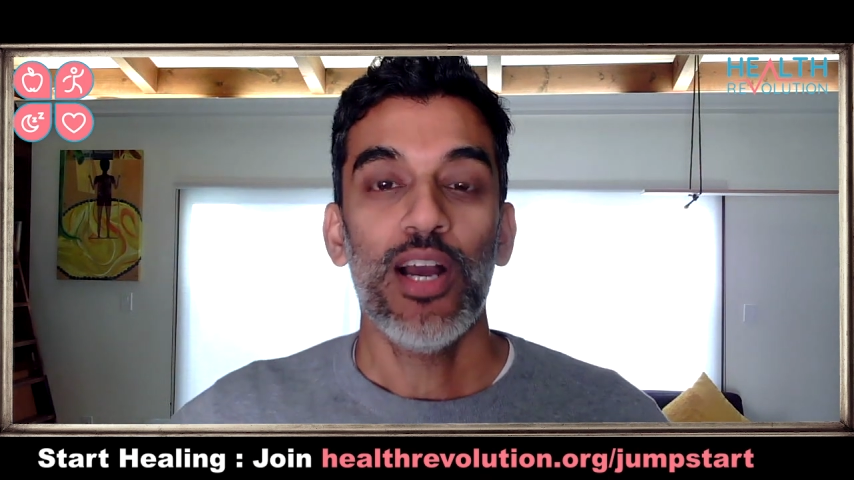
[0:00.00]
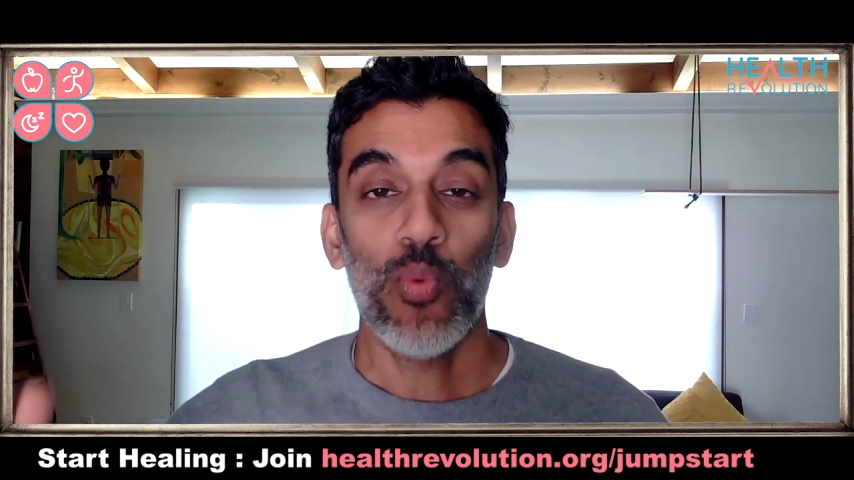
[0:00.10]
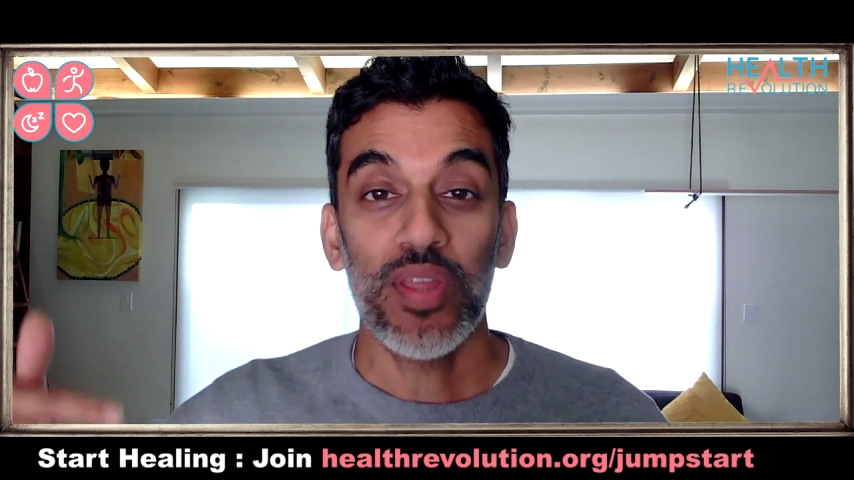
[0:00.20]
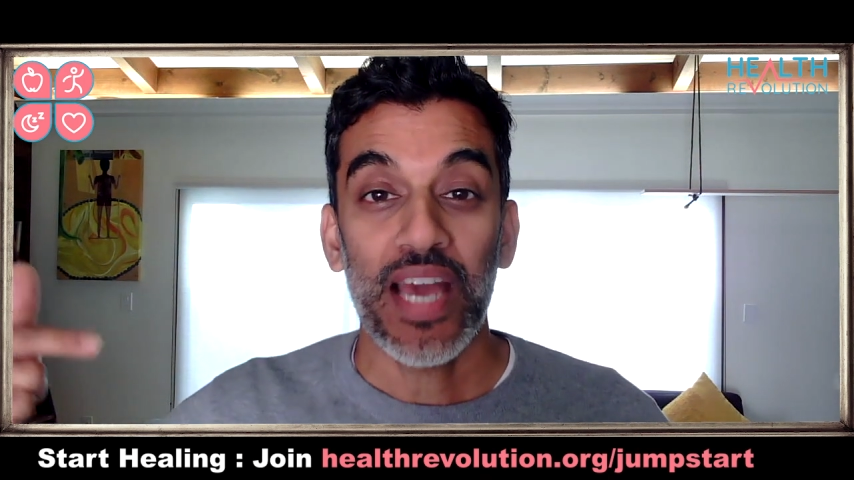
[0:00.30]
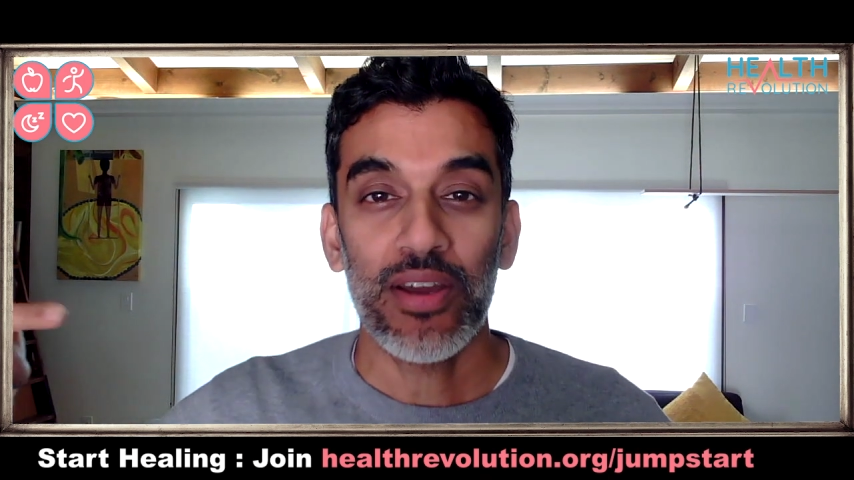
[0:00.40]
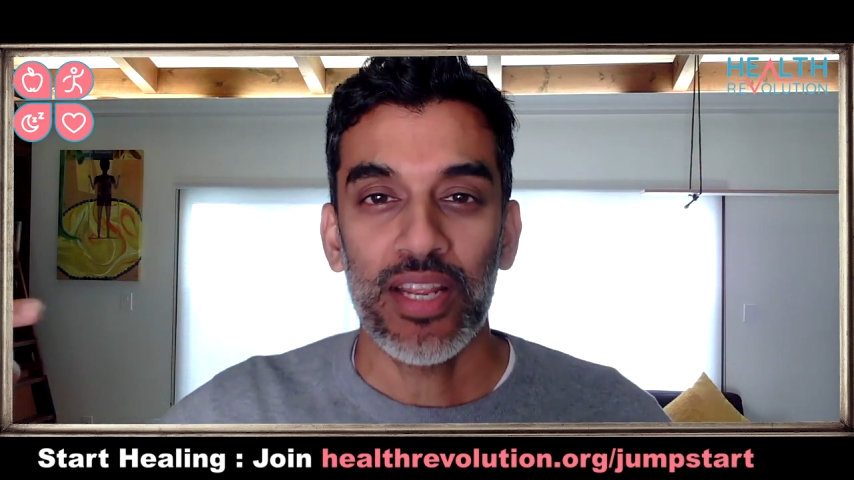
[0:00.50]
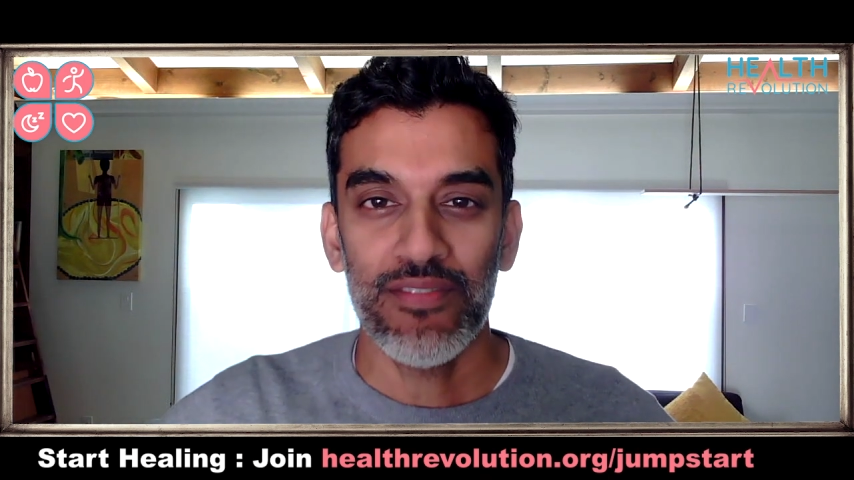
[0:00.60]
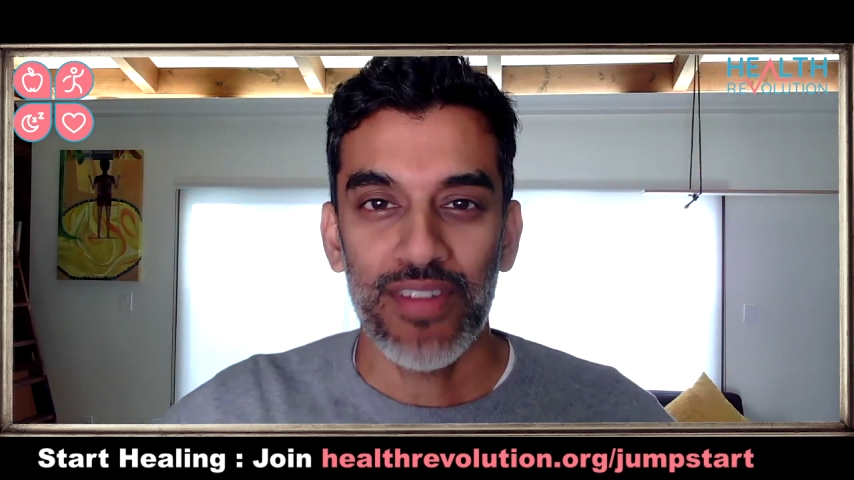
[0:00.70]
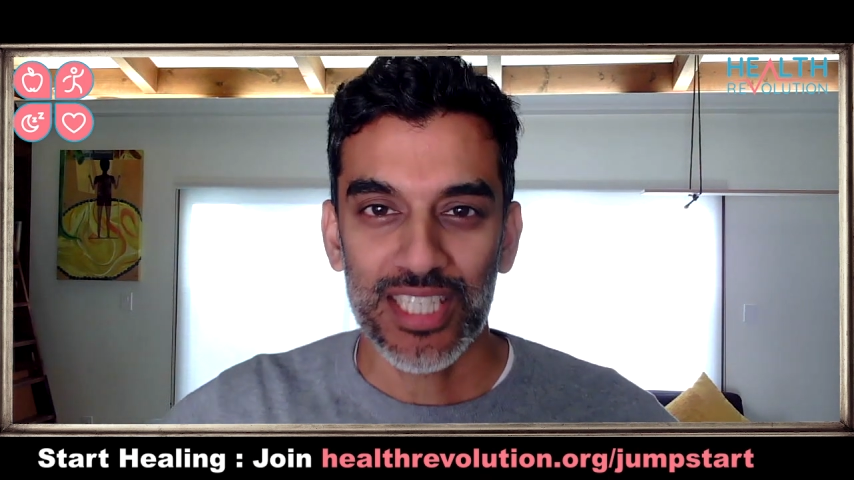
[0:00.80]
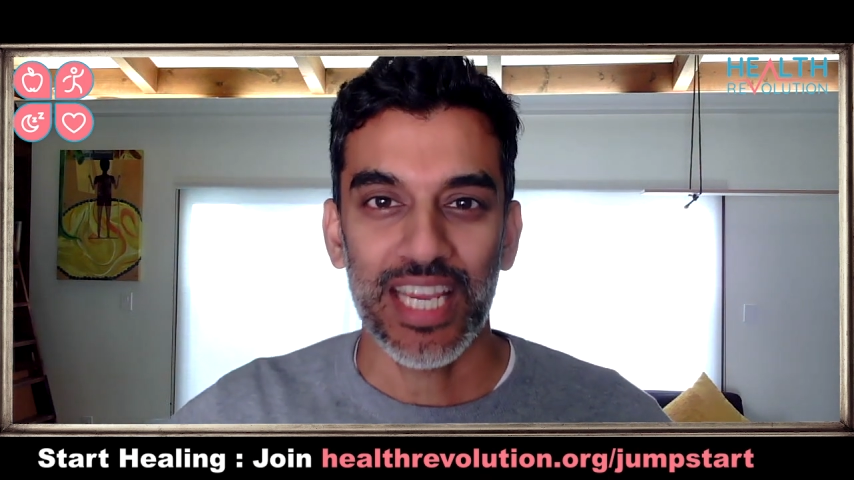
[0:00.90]
without
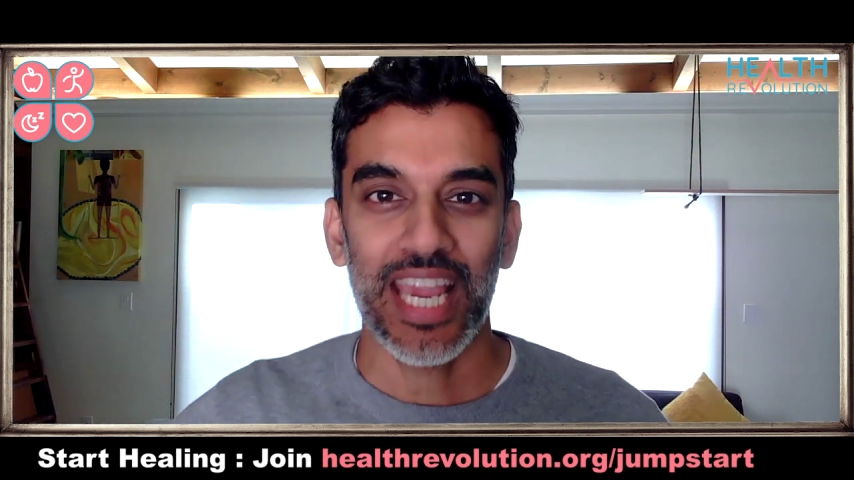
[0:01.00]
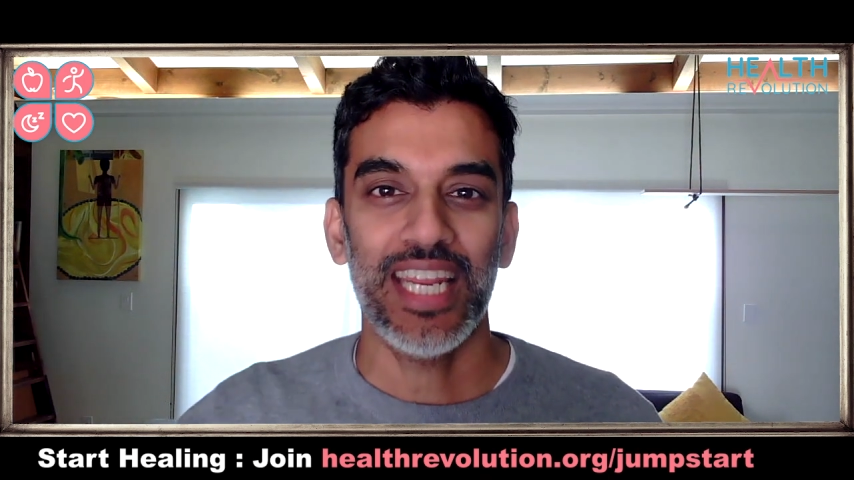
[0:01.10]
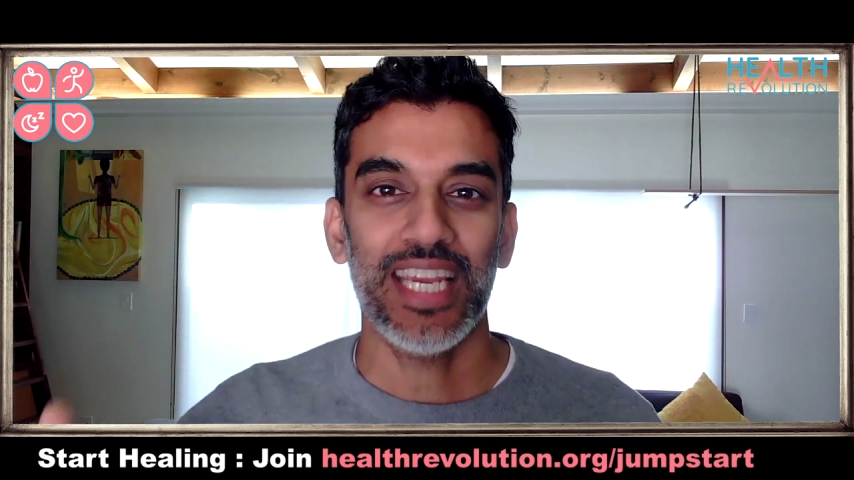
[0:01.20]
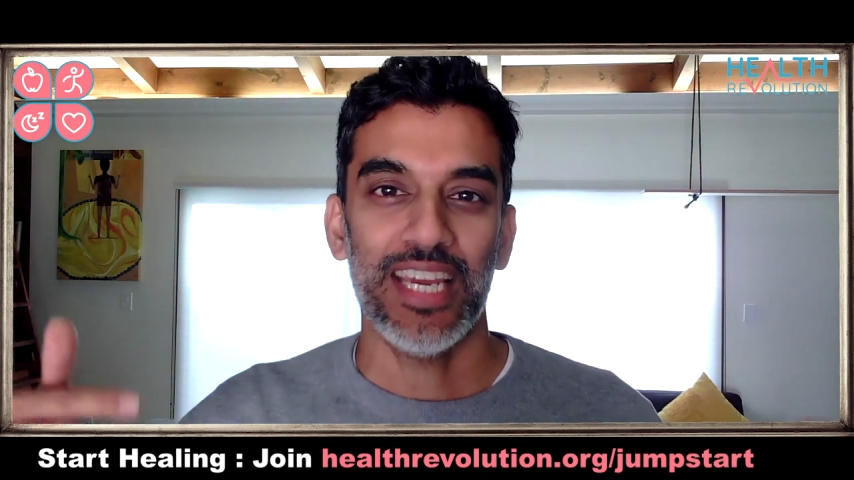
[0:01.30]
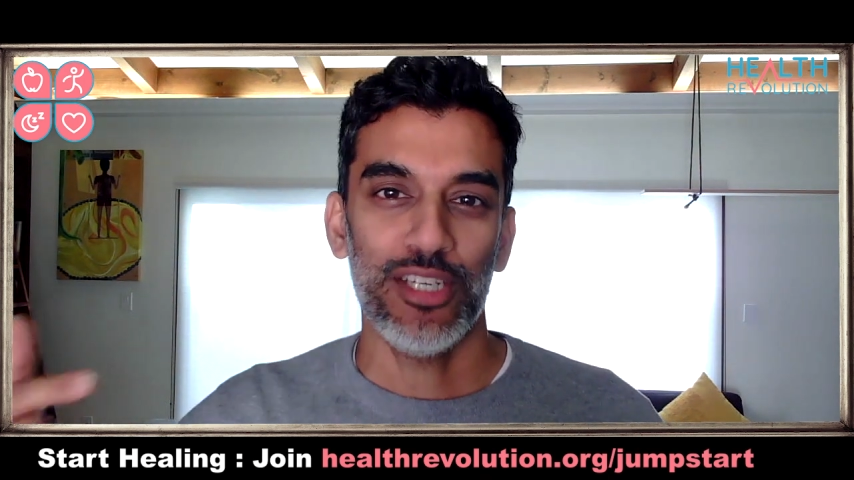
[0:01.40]
investigating